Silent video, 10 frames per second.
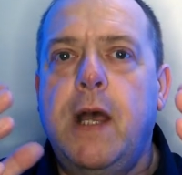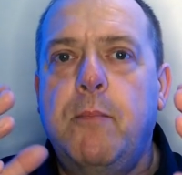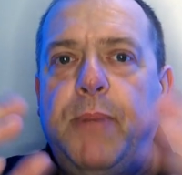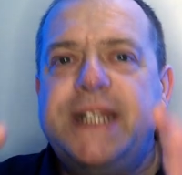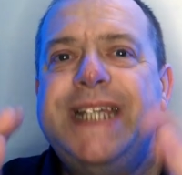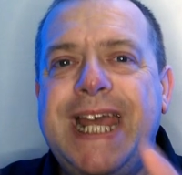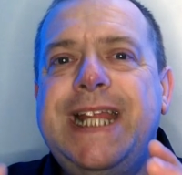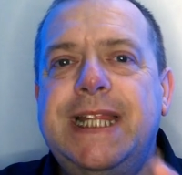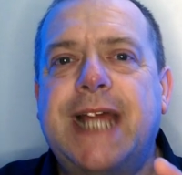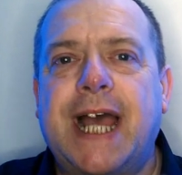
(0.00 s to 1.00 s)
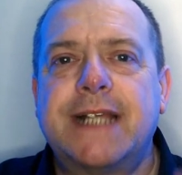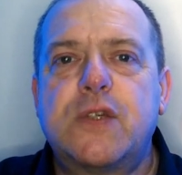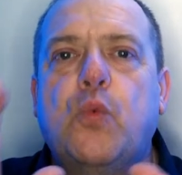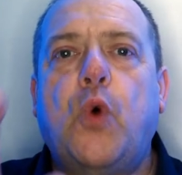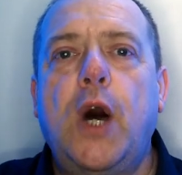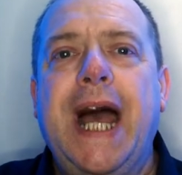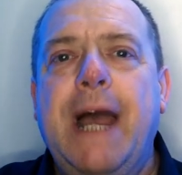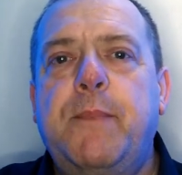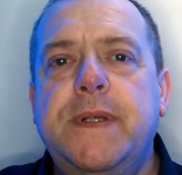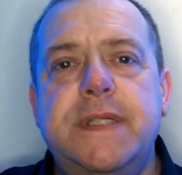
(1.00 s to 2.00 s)
But in that, what
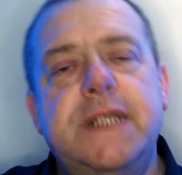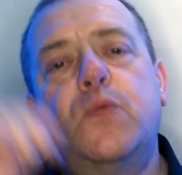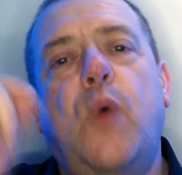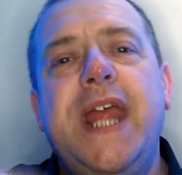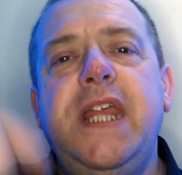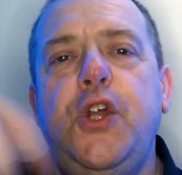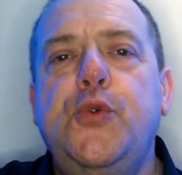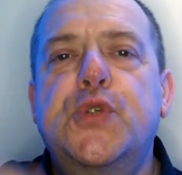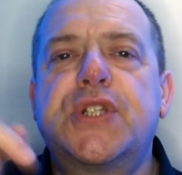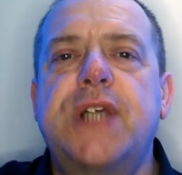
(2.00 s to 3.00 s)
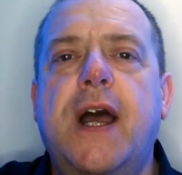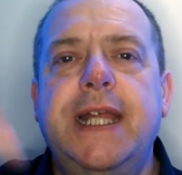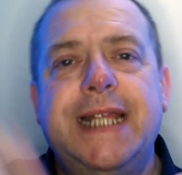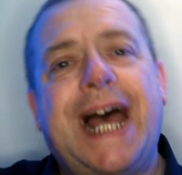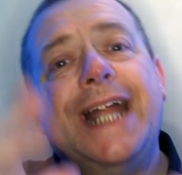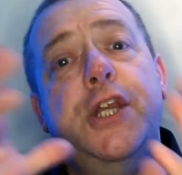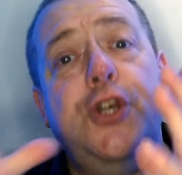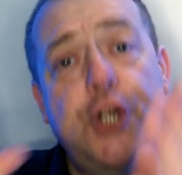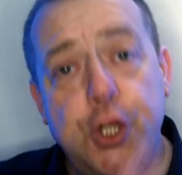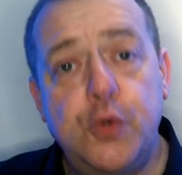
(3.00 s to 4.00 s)
happens is when you sign that
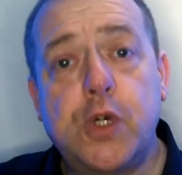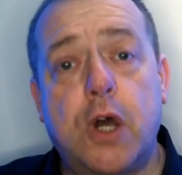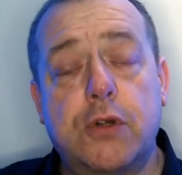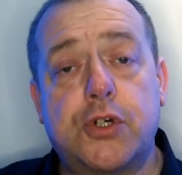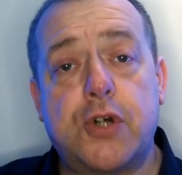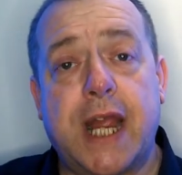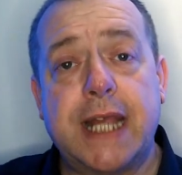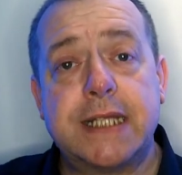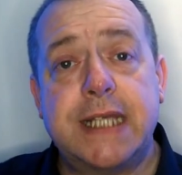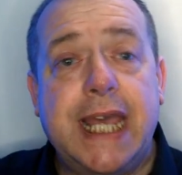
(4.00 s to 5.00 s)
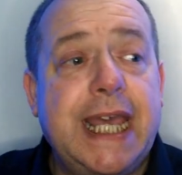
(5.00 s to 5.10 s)
new contract,